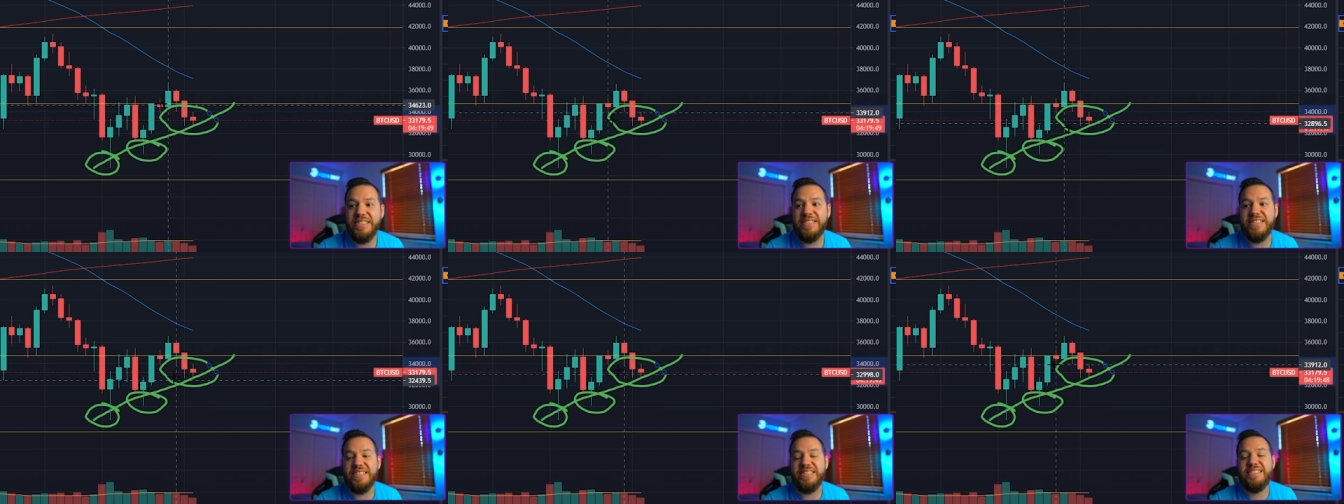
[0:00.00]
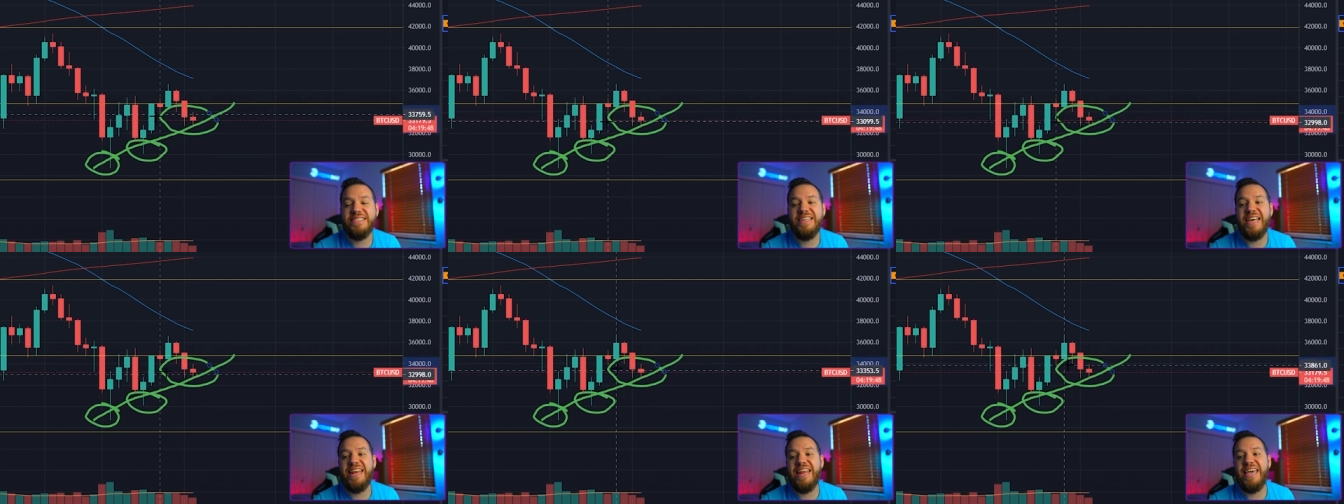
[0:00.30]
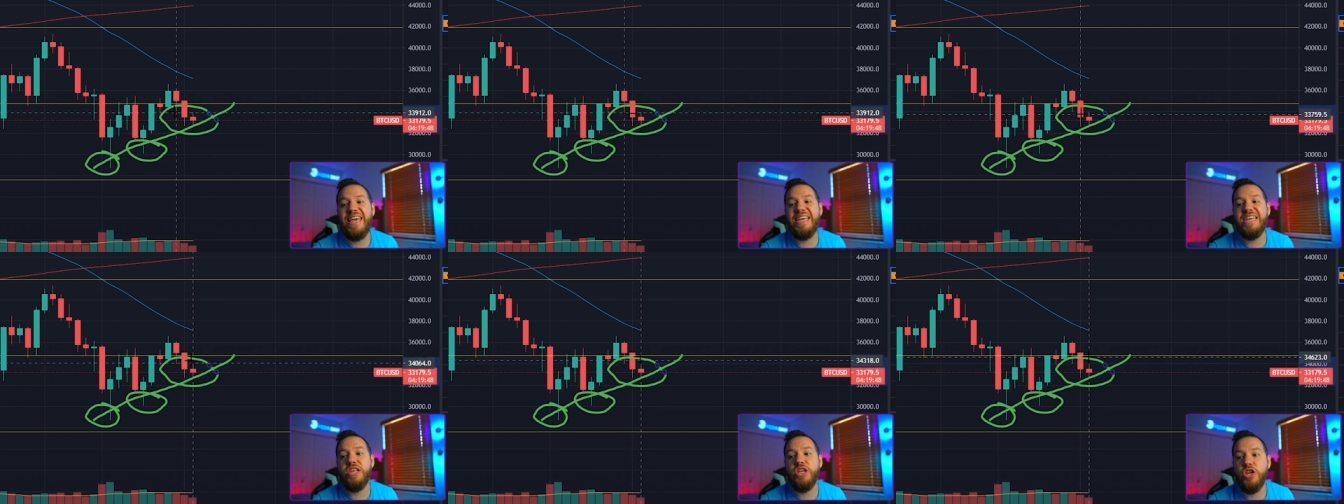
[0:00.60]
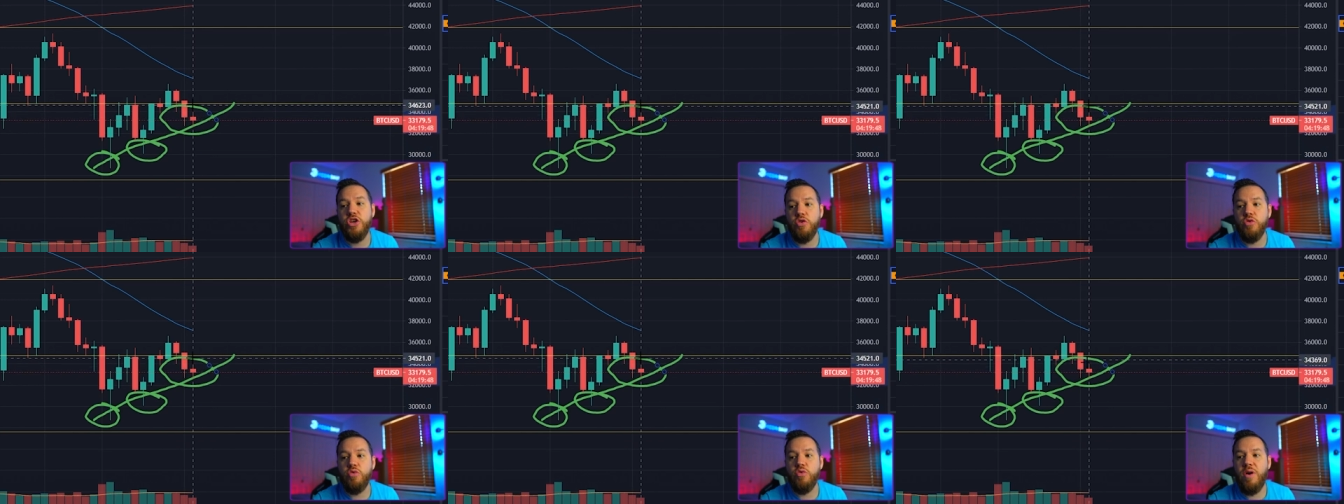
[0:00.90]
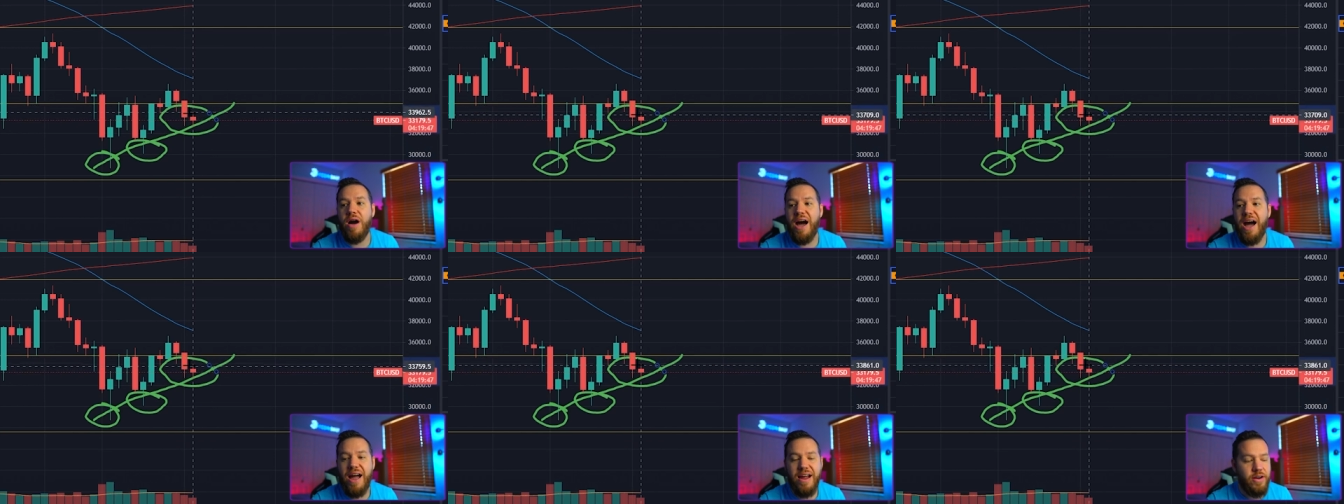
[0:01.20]
to set a new
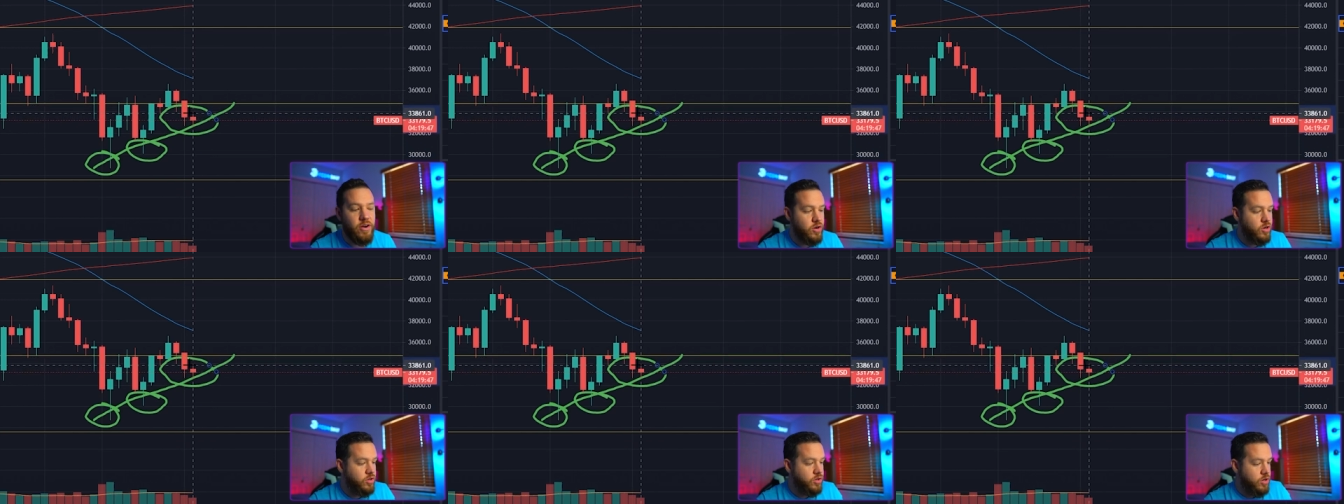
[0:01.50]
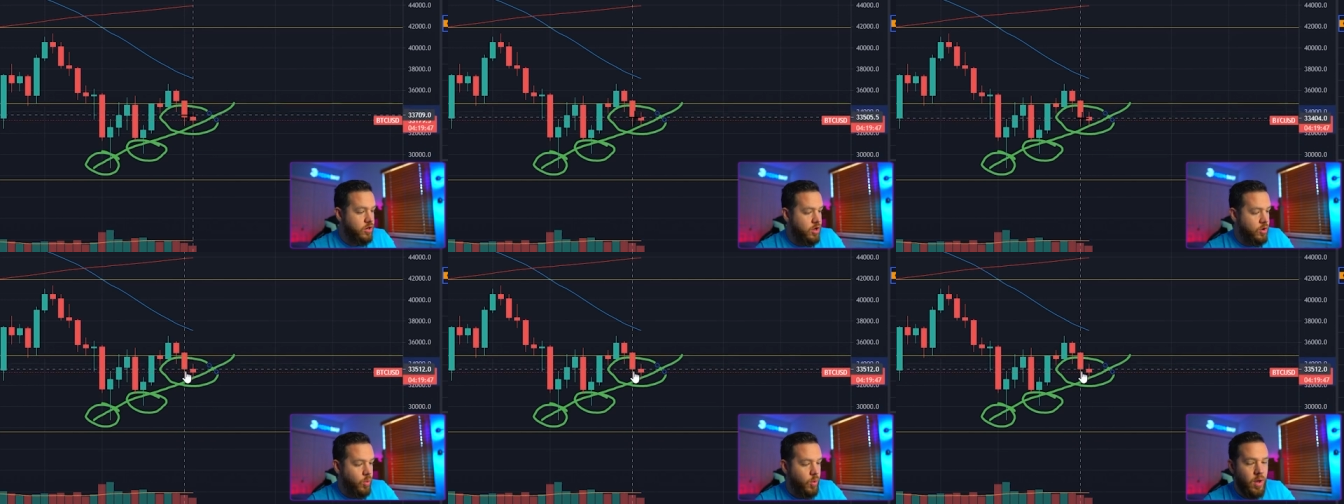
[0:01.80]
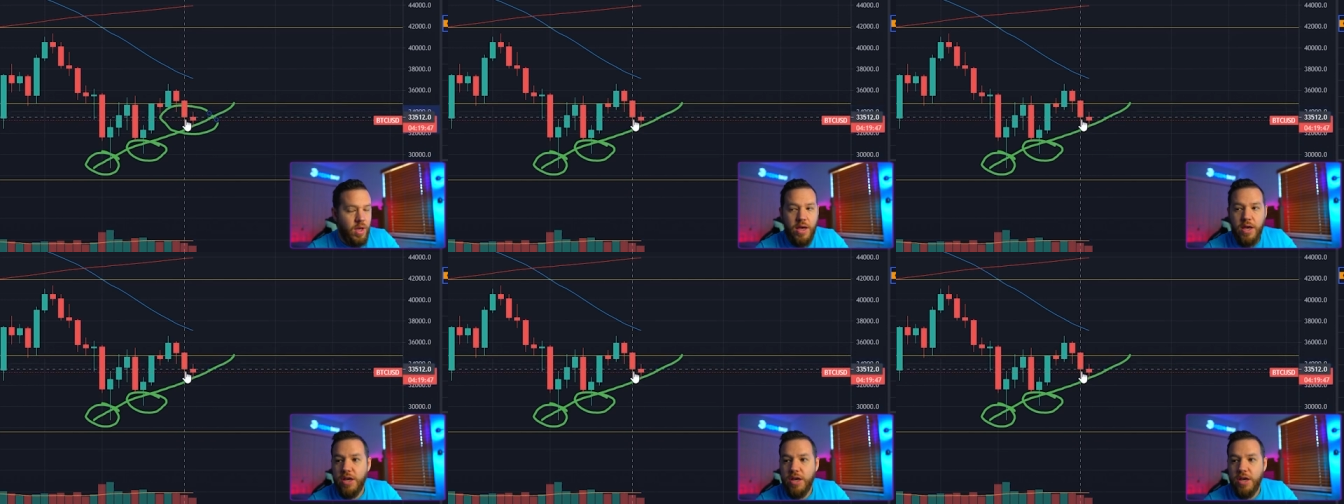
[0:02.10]
higher low.